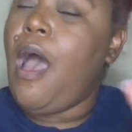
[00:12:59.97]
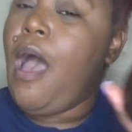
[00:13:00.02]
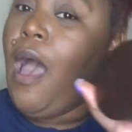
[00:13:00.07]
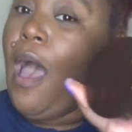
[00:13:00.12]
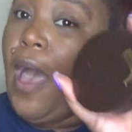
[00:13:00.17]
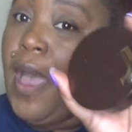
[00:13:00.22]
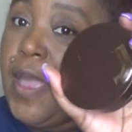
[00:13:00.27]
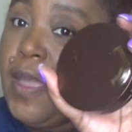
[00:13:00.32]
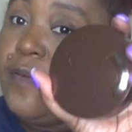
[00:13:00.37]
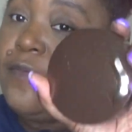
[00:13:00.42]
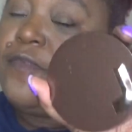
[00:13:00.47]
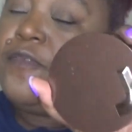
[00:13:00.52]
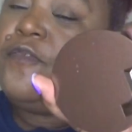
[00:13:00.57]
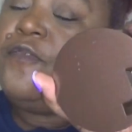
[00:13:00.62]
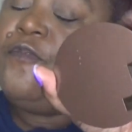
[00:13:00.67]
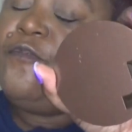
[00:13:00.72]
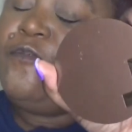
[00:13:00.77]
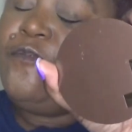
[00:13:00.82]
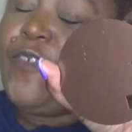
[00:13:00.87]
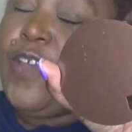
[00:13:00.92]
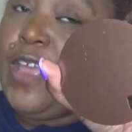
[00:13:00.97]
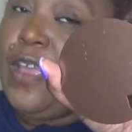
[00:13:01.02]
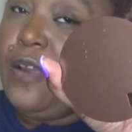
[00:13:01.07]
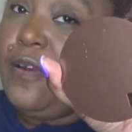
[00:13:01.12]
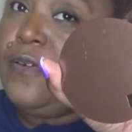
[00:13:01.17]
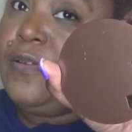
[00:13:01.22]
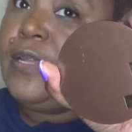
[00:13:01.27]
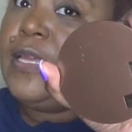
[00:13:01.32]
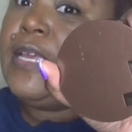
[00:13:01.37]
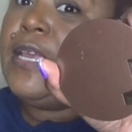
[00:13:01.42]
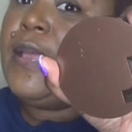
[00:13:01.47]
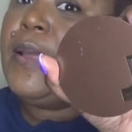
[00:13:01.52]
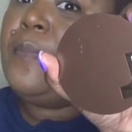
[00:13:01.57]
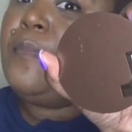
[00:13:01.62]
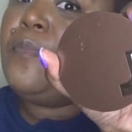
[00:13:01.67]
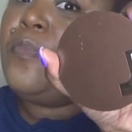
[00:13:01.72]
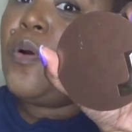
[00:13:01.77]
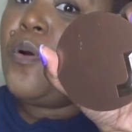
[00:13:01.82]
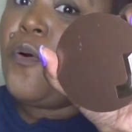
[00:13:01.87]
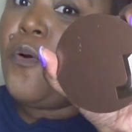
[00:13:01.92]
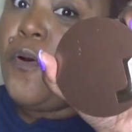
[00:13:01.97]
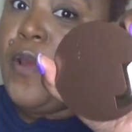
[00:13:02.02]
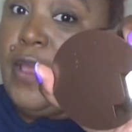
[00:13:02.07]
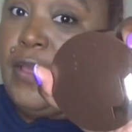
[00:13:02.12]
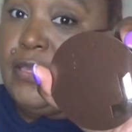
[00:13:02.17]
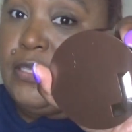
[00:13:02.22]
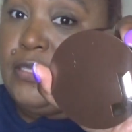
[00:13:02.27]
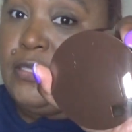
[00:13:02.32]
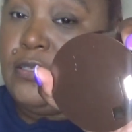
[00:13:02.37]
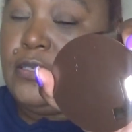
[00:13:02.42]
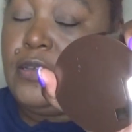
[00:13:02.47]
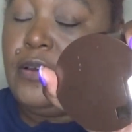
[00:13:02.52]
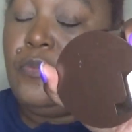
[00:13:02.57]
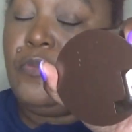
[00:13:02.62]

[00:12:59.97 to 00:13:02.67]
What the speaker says: I am fairly impressed